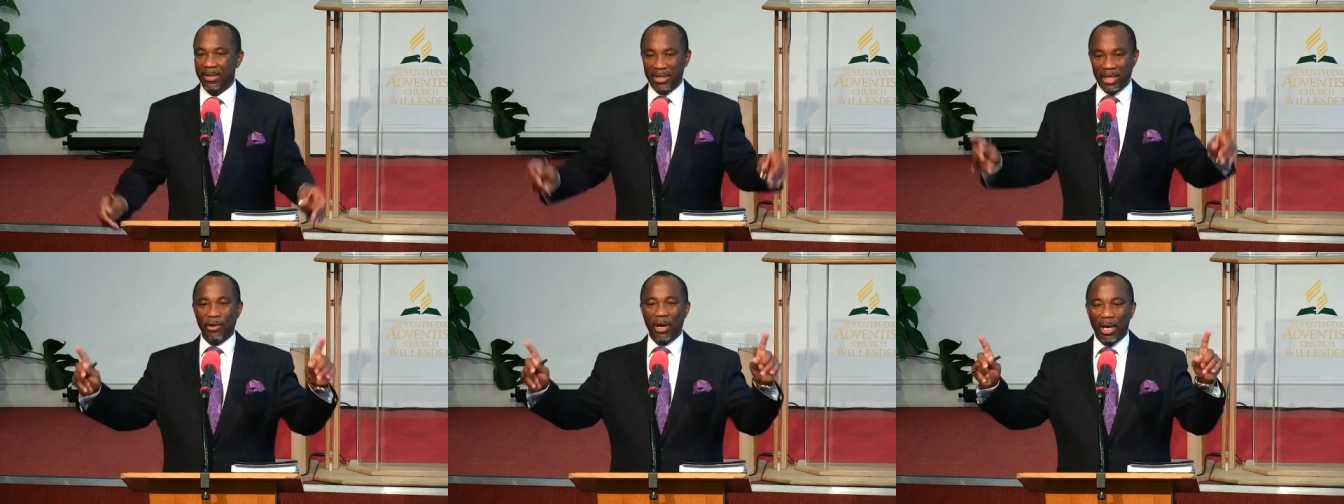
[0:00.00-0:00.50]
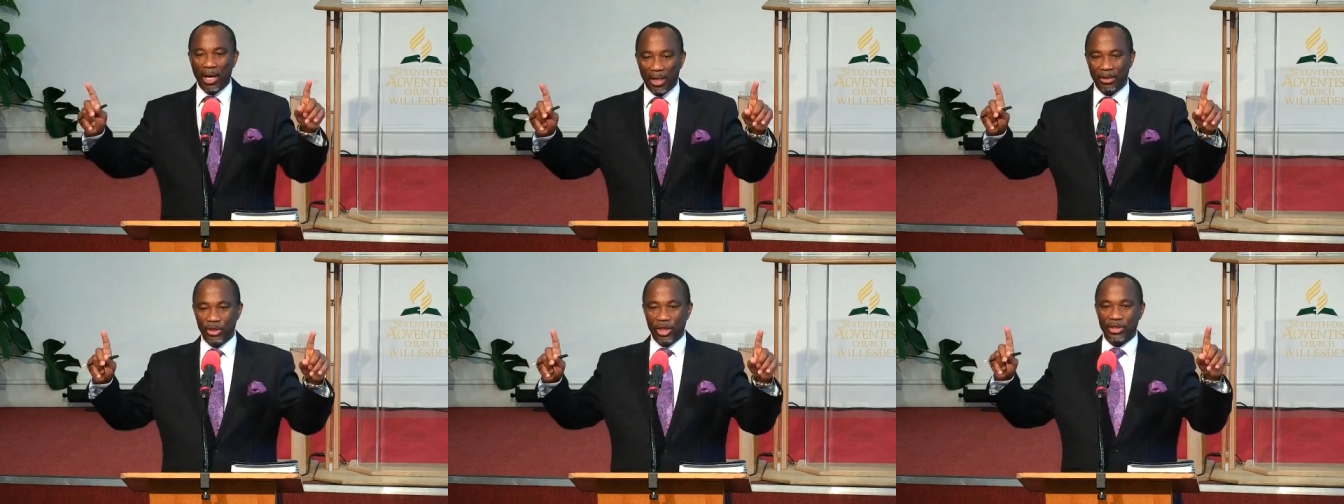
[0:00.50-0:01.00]
There
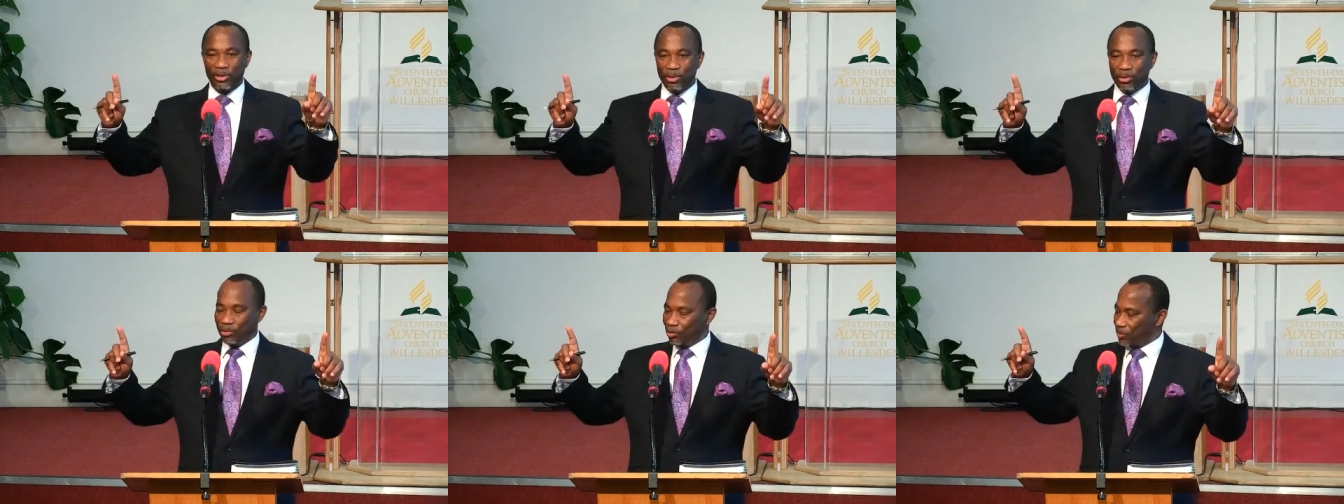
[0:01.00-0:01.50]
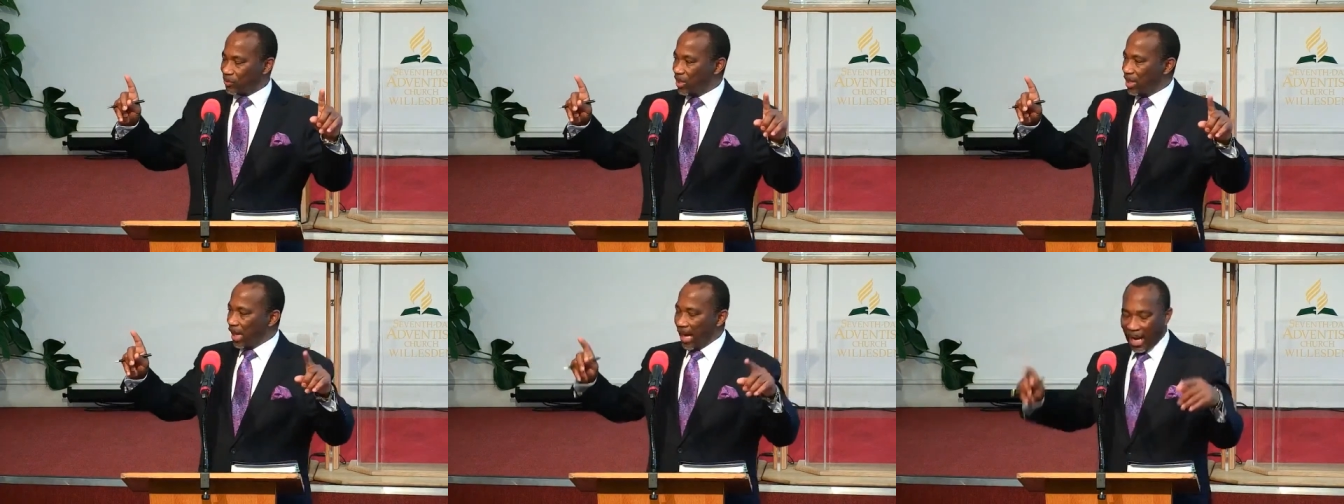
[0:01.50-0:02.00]
are just two groups.
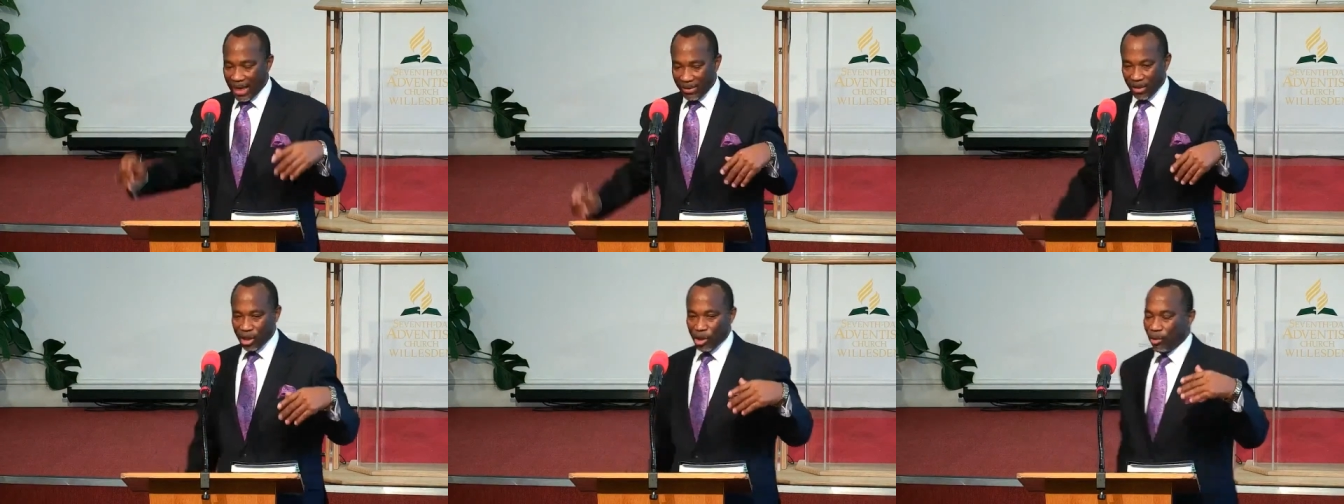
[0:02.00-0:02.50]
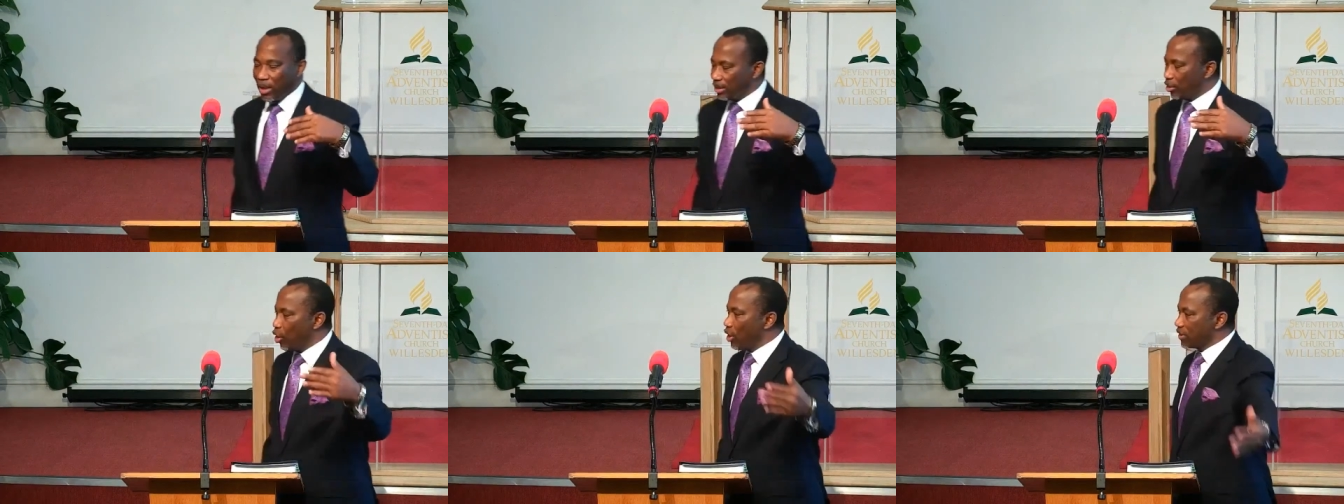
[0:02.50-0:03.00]
Either you're
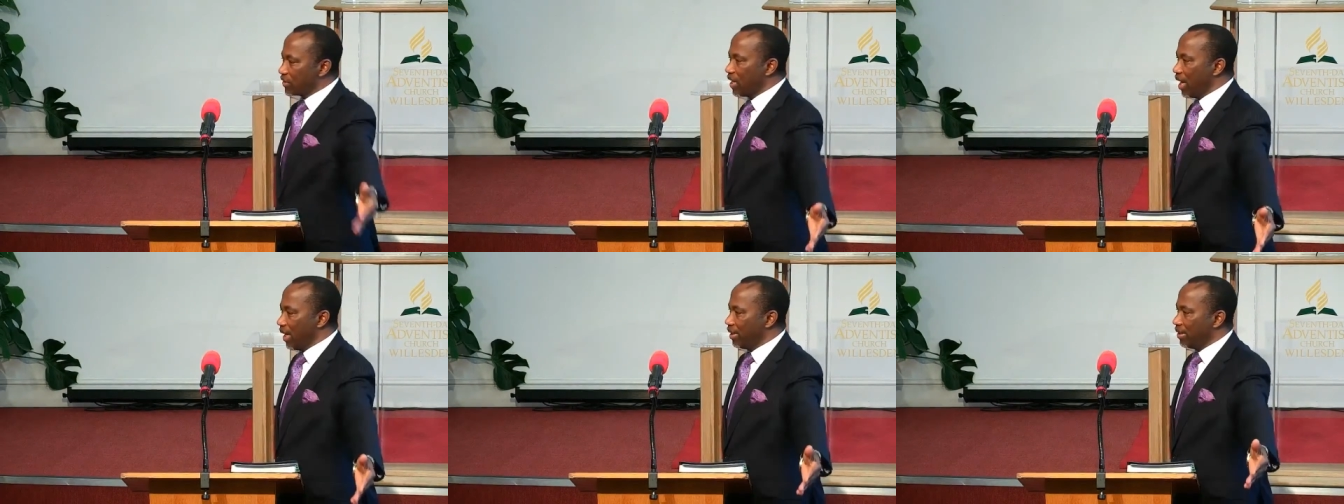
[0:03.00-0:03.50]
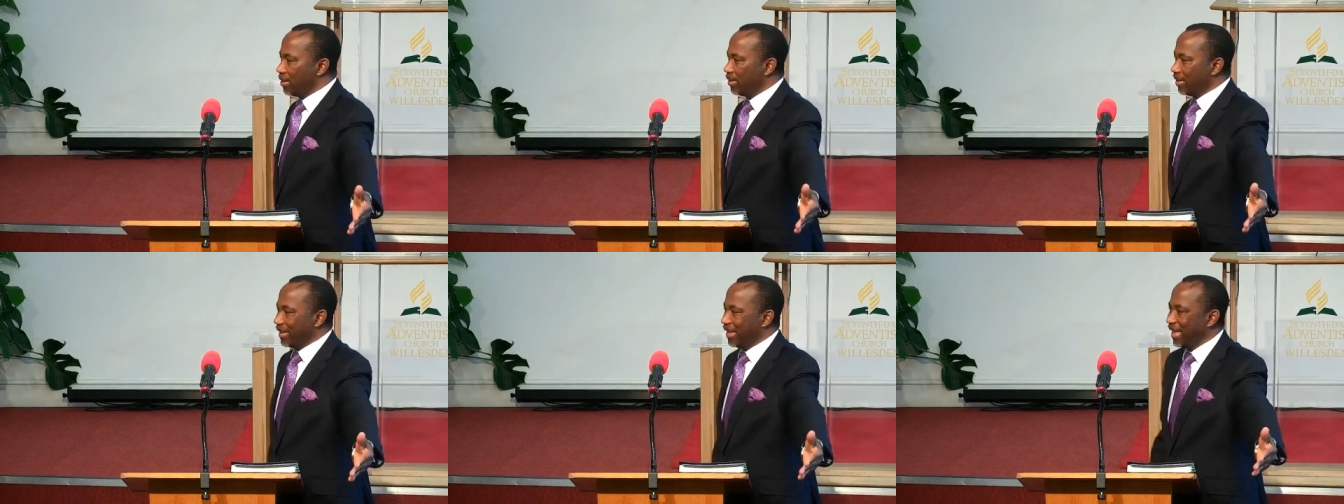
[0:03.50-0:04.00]
on God's side
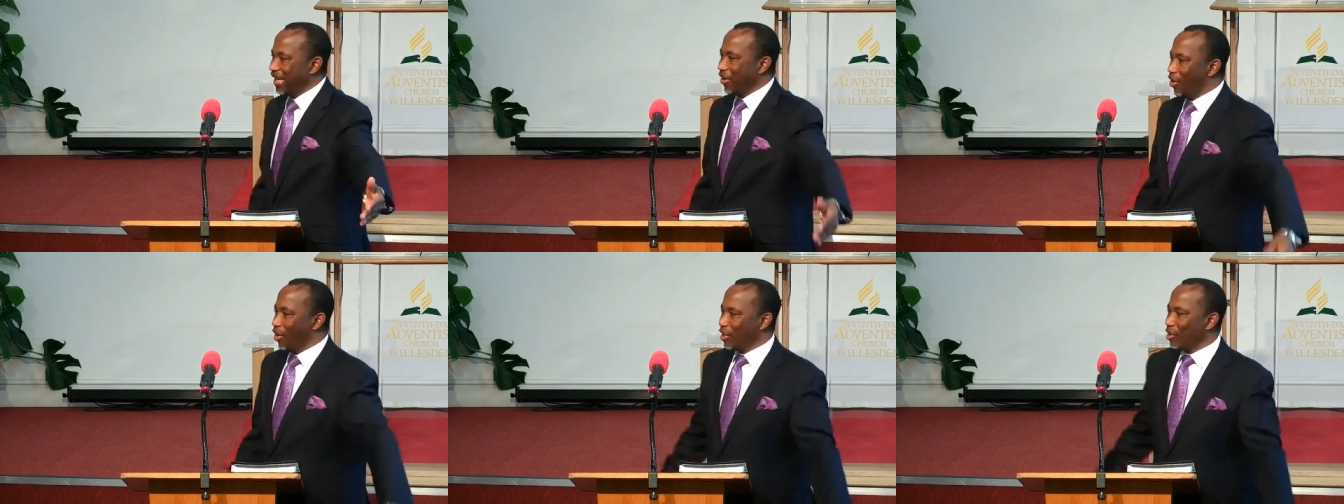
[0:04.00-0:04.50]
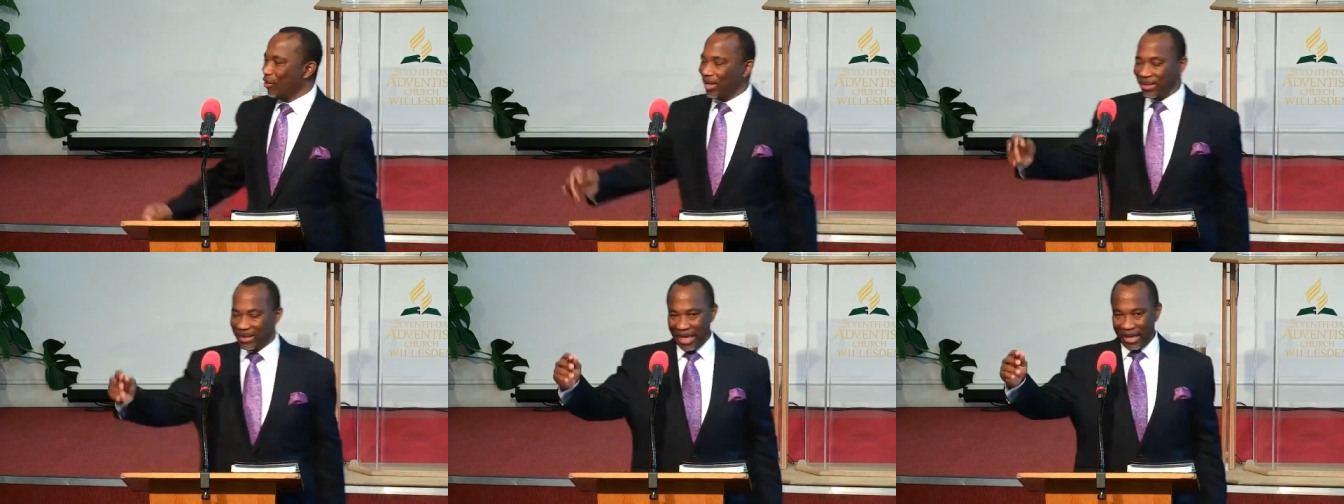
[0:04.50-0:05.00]
or you're
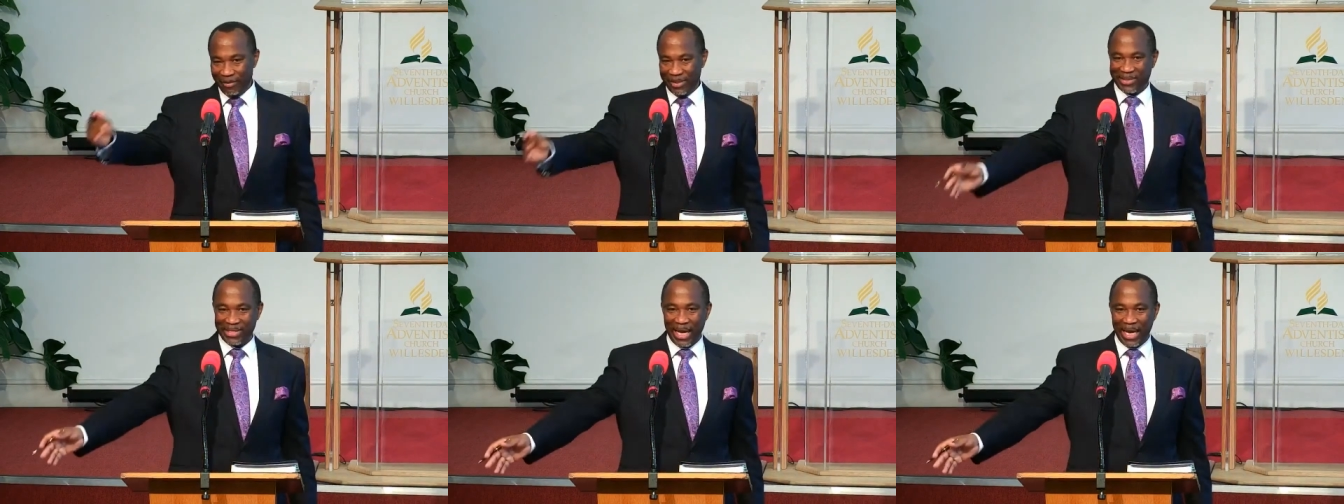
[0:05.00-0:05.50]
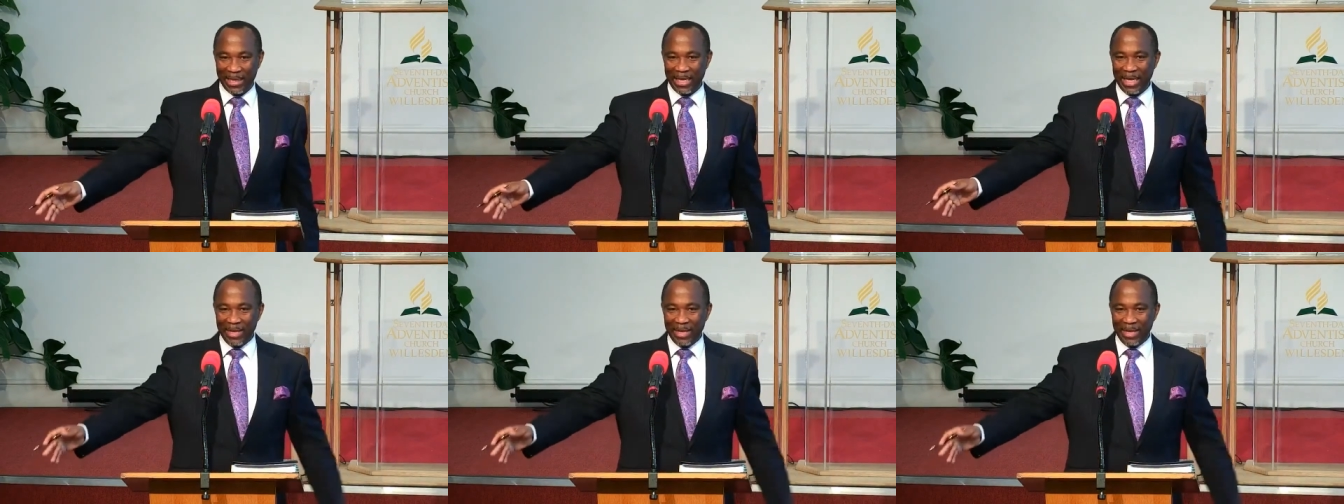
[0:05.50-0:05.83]
on the devil's side.